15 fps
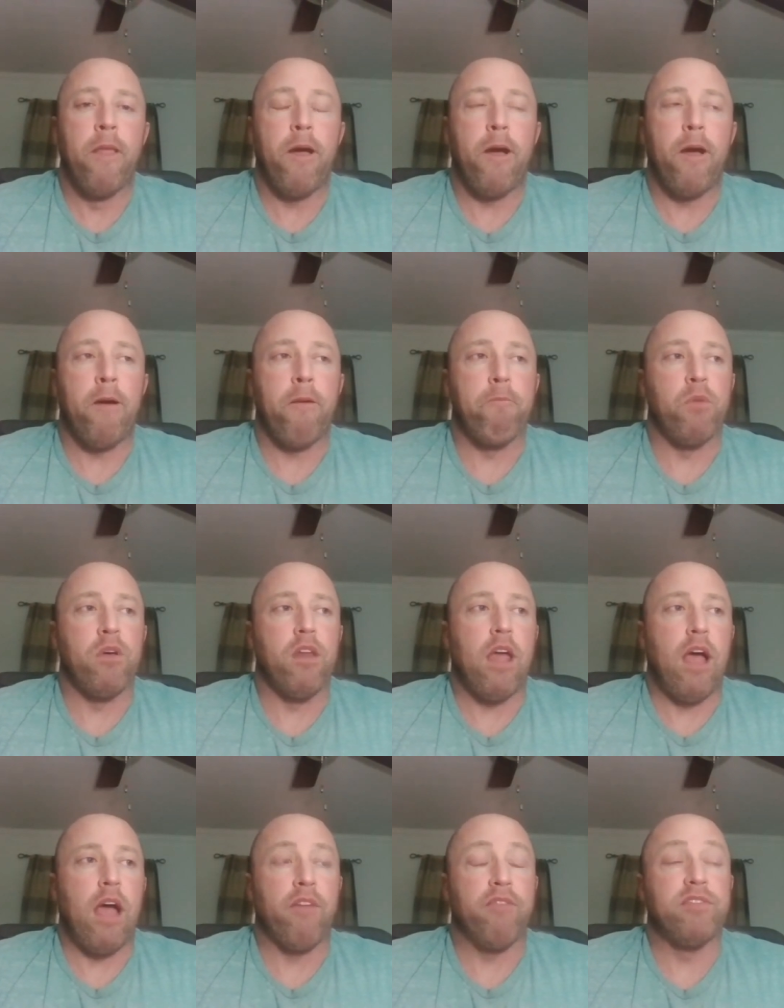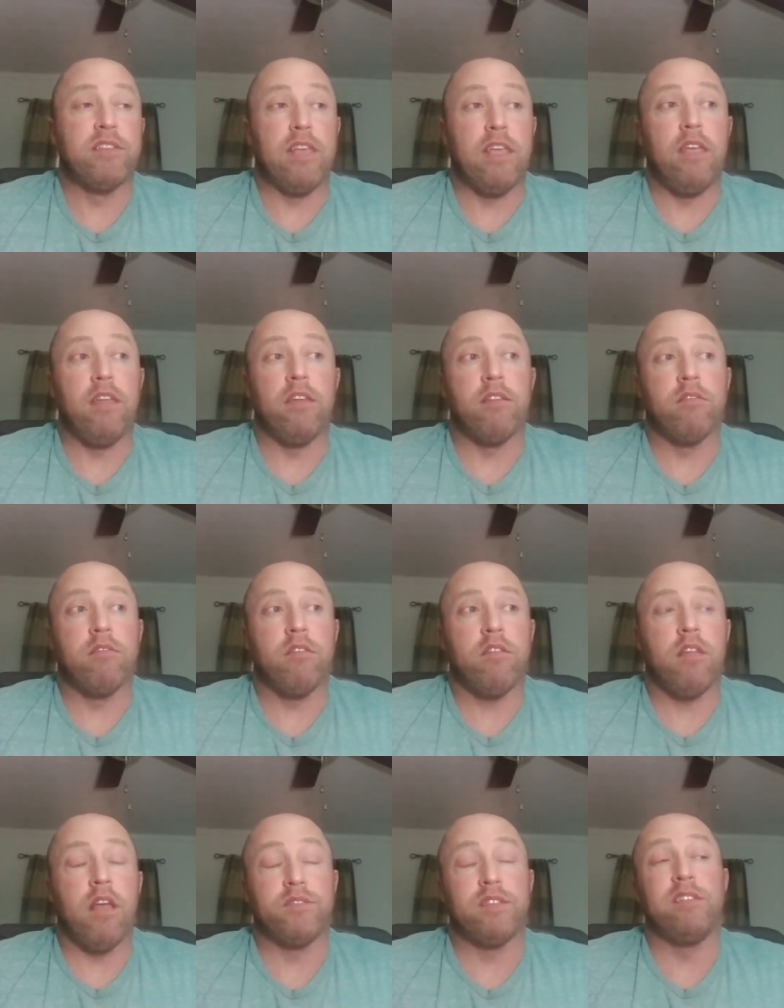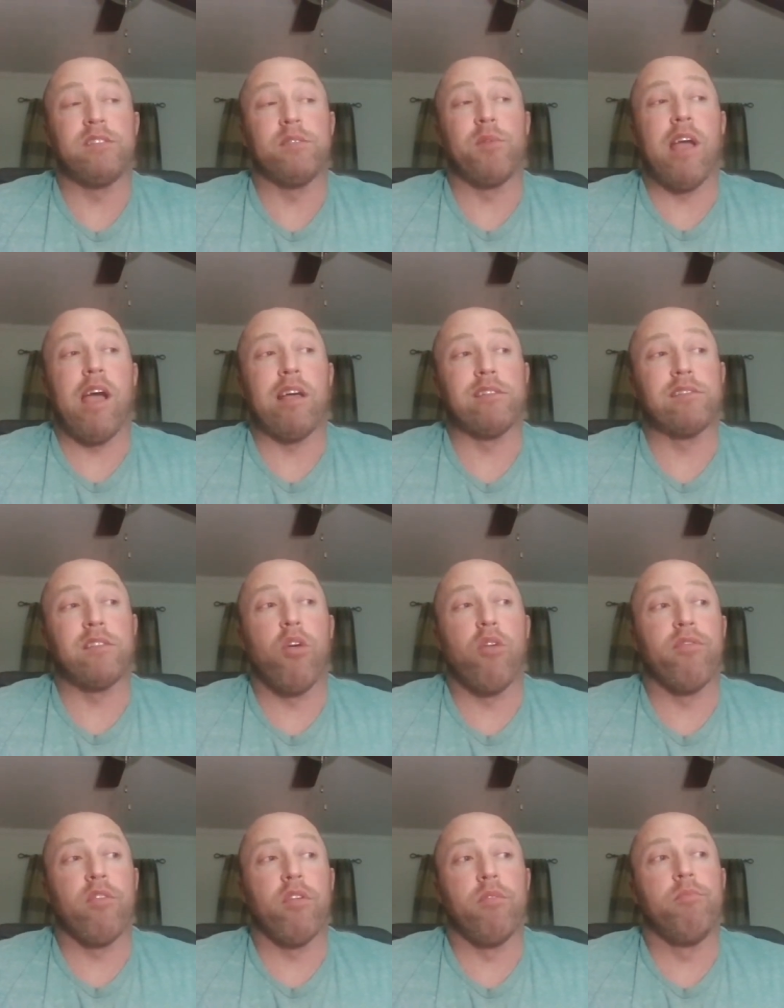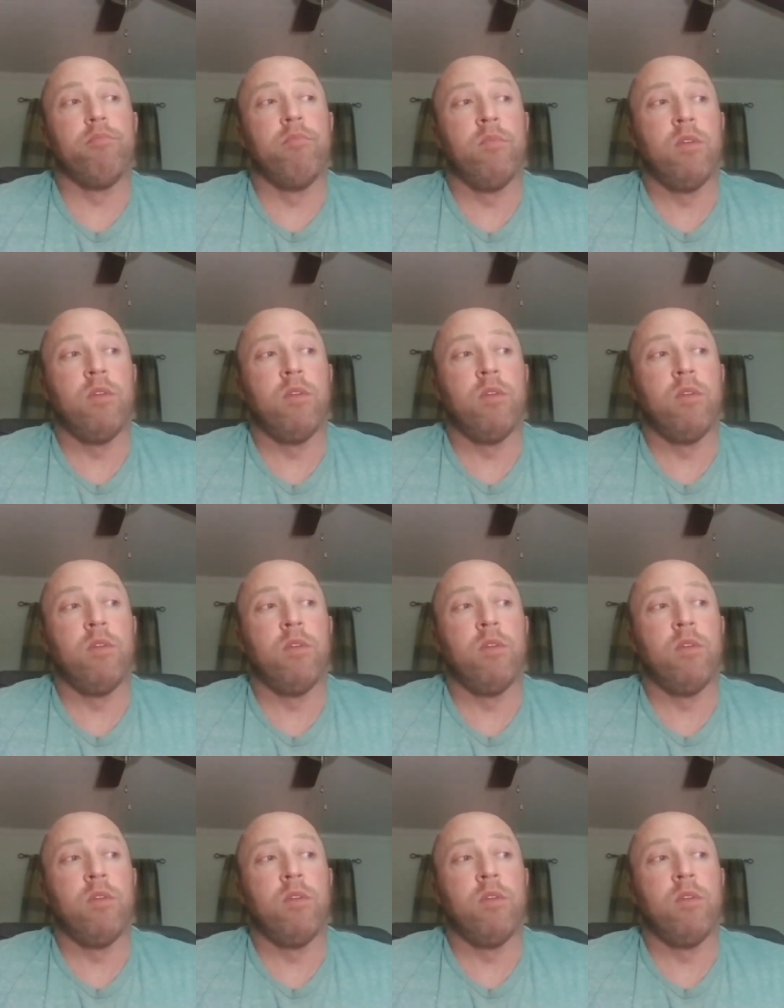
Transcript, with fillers: um, but i've seen i've seen some guys go from